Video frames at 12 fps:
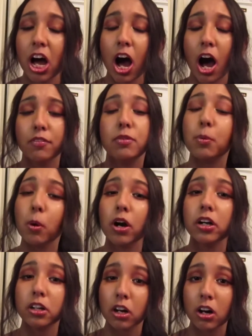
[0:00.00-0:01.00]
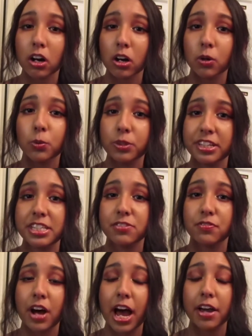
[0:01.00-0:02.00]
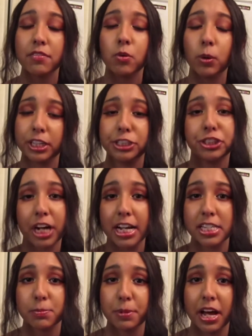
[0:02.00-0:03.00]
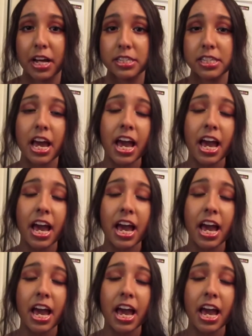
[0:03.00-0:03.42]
of a poor girl who needs 5 organ transplants.